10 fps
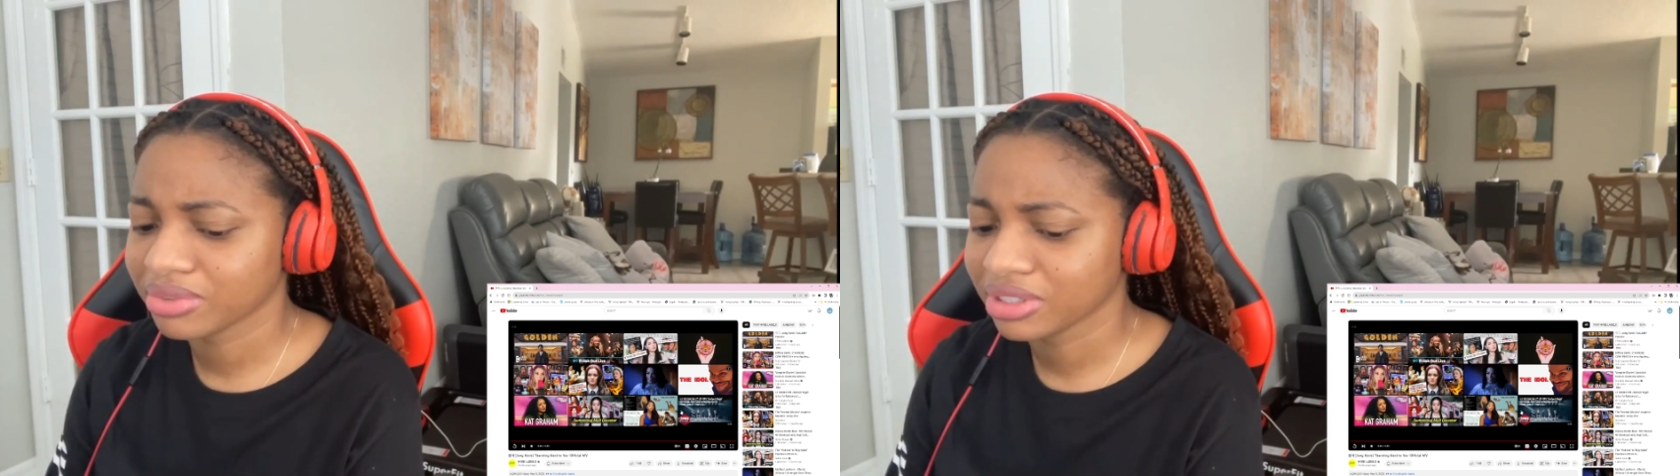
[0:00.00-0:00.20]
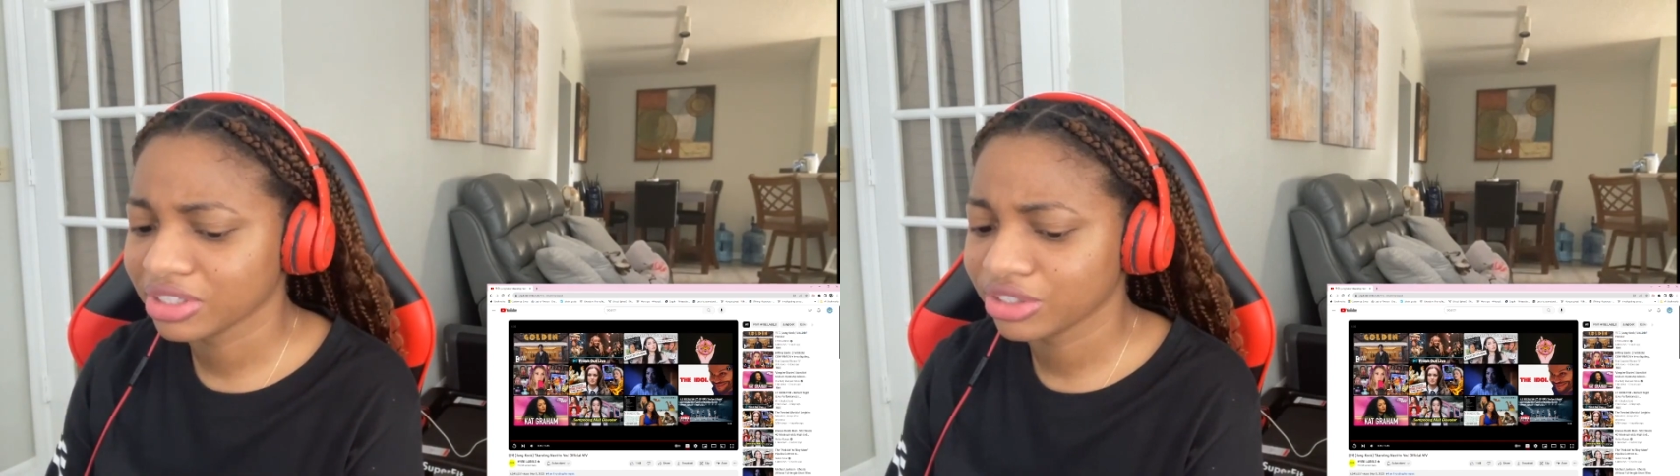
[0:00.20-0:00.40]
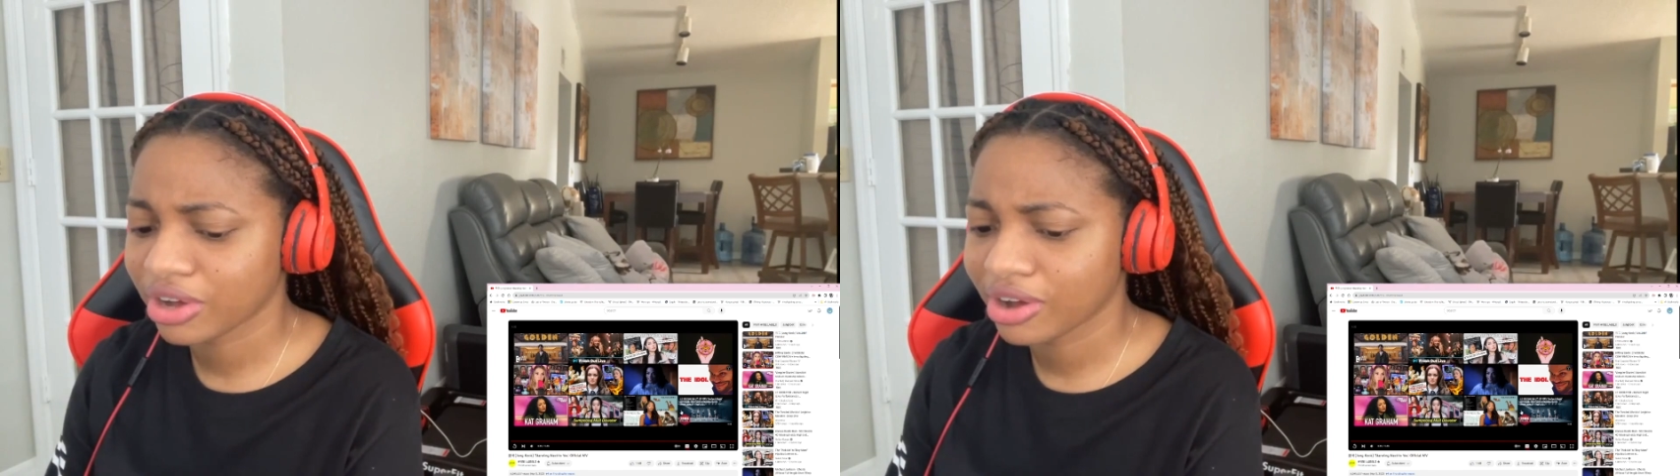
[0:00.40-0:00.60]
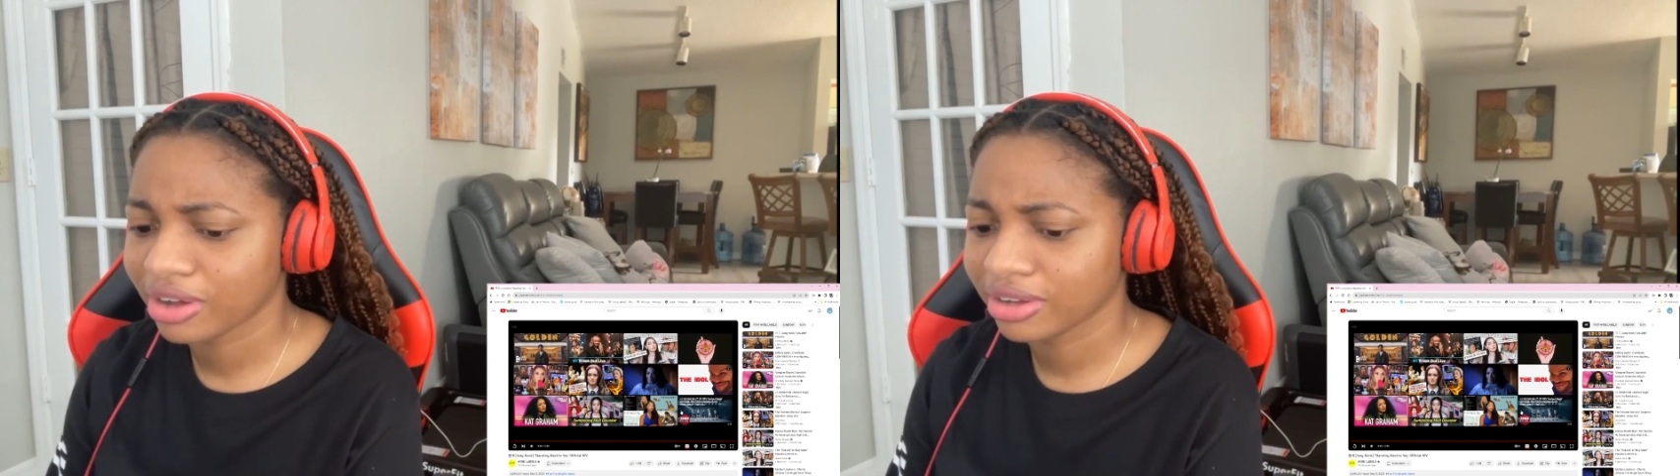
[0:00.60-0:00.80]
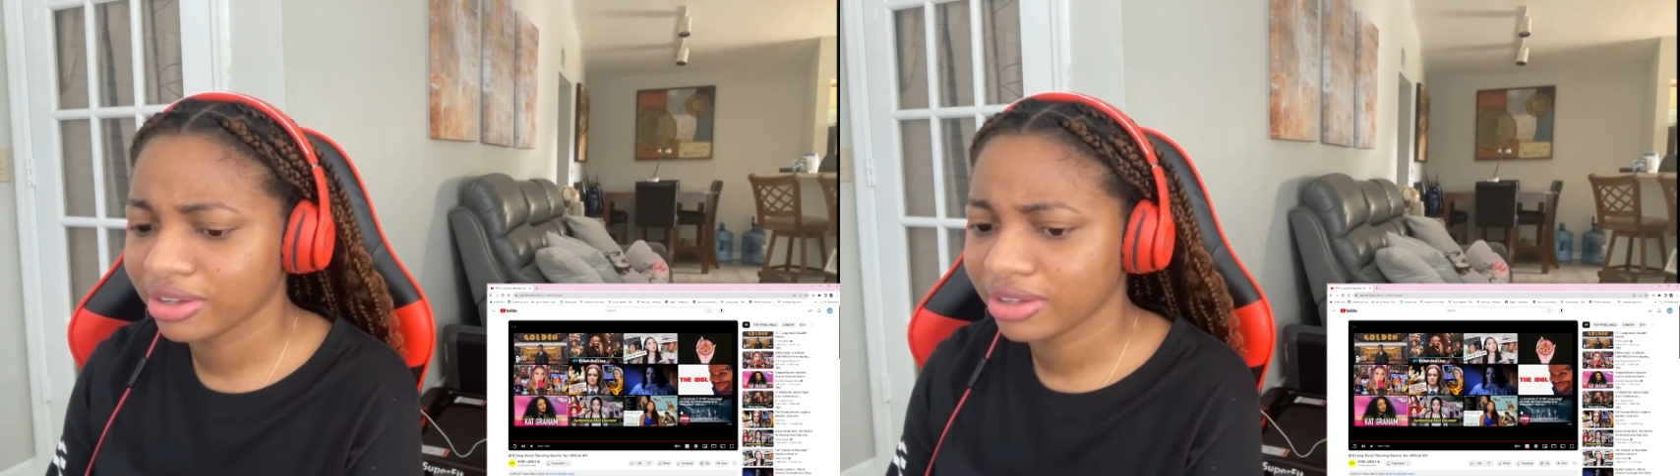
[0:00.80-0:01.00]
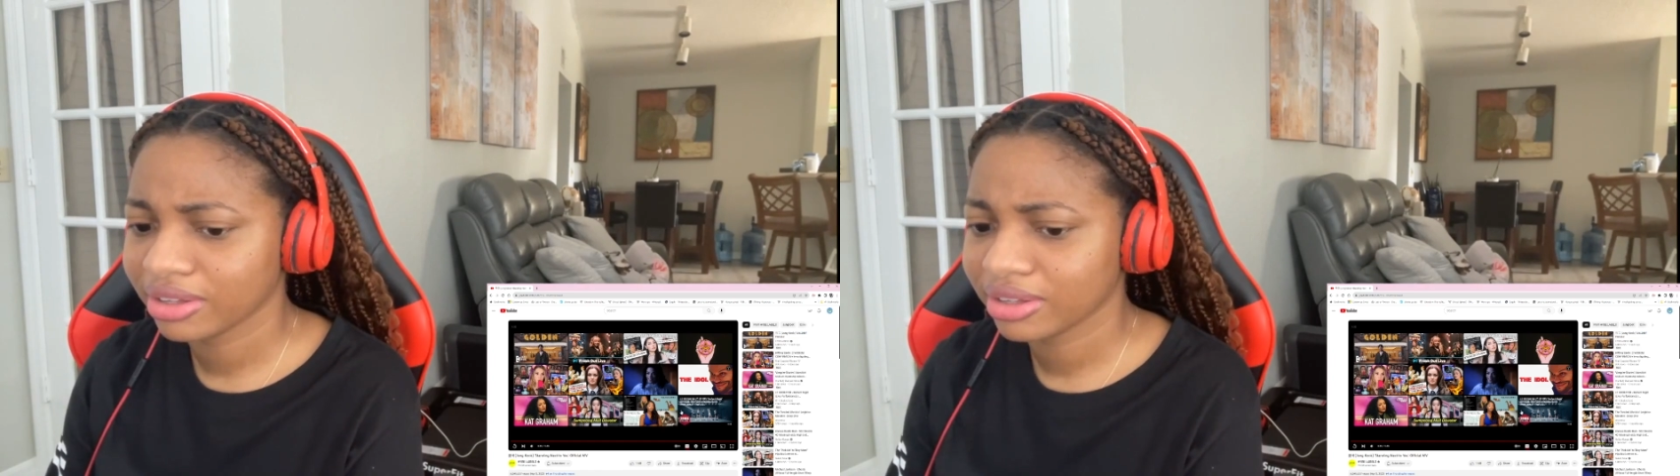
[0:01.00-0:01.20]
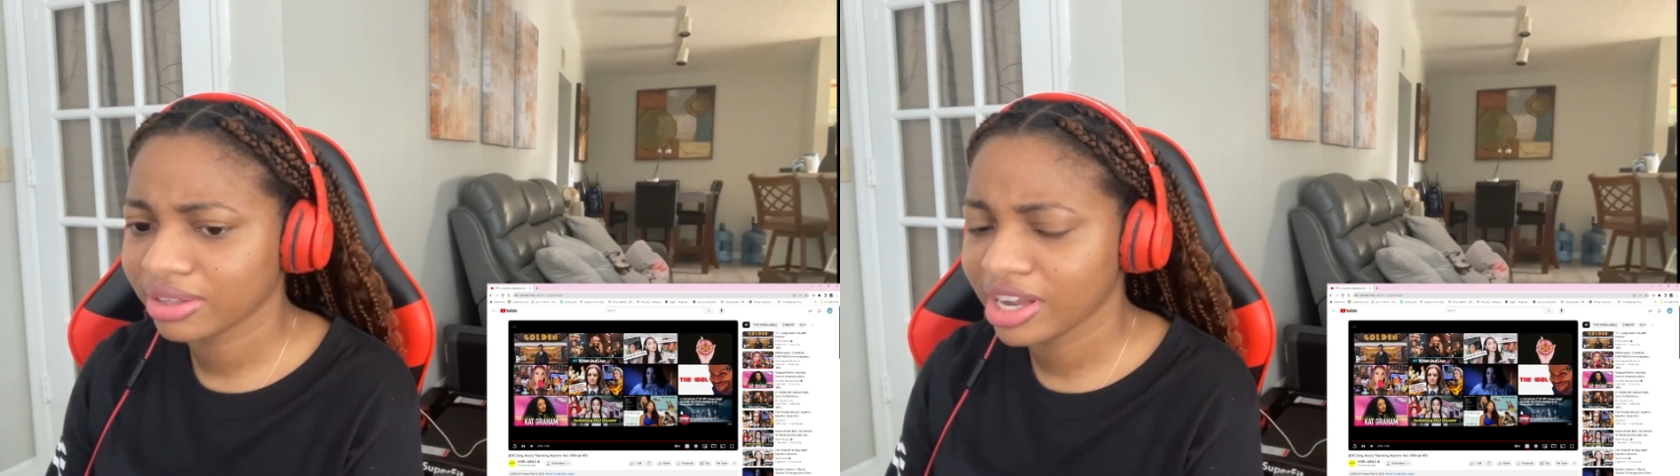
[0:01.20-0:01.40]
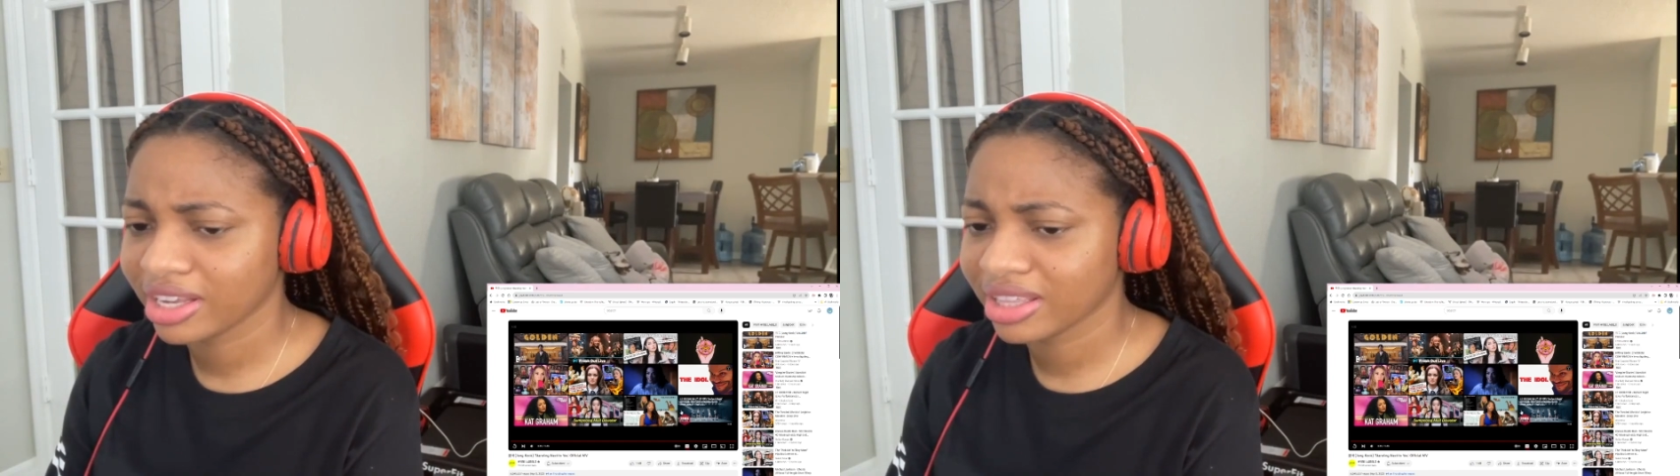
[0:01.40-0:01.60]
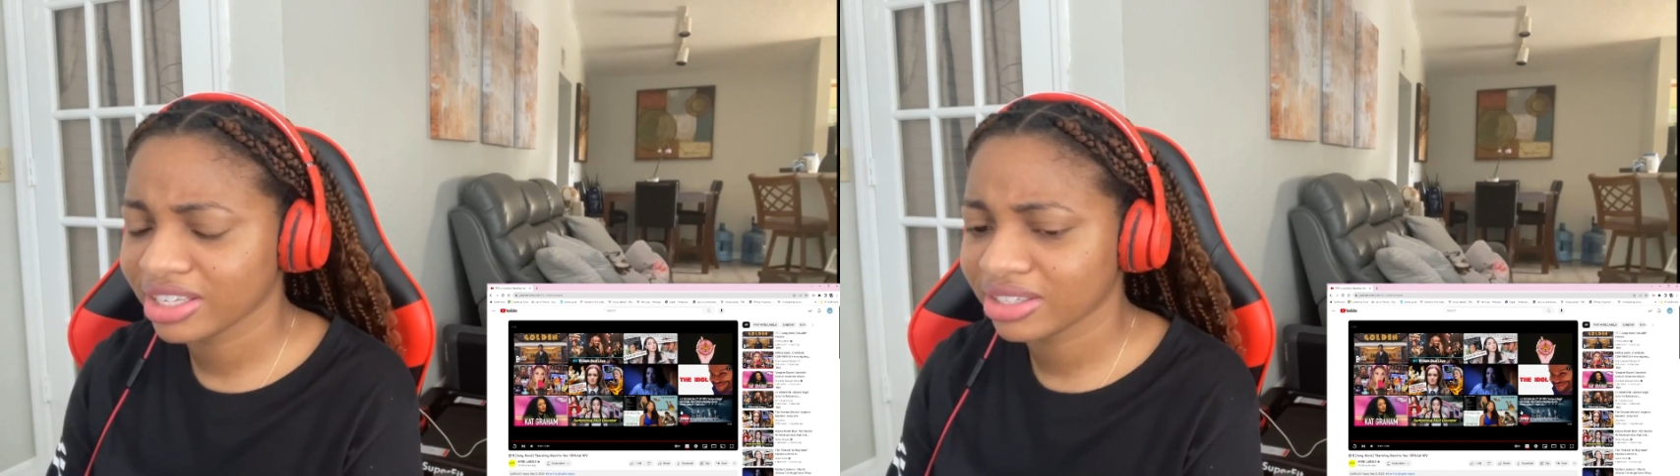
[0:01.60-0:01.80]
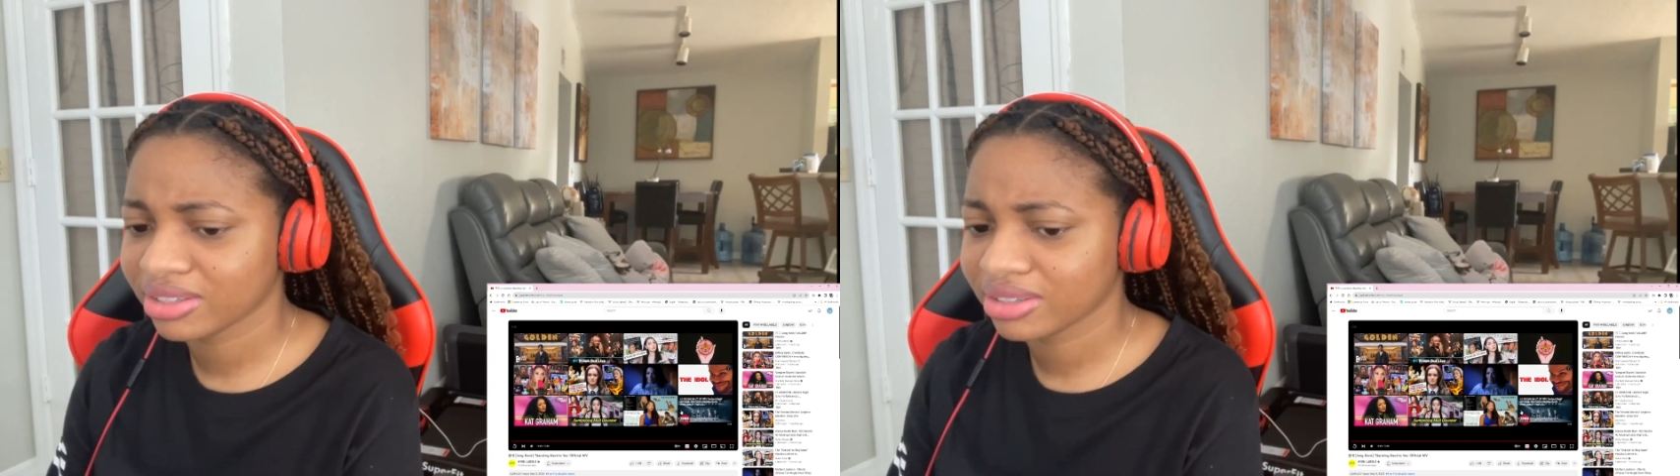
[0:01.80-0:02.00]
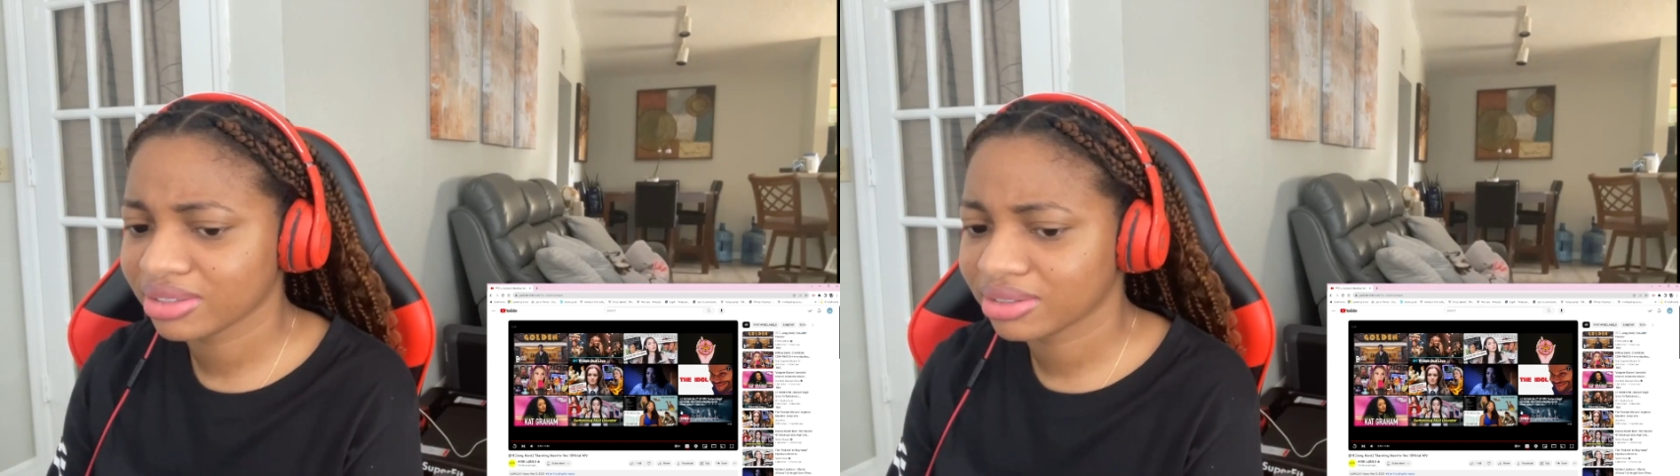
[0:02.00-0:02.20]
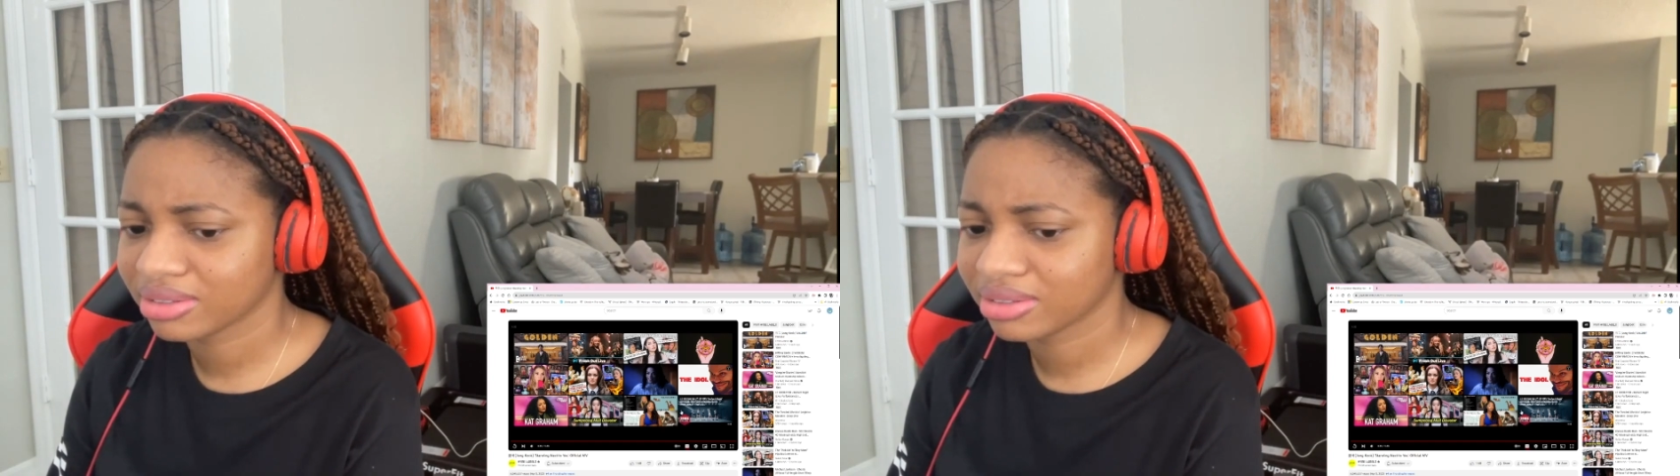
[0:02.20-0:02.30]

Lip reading: song, like this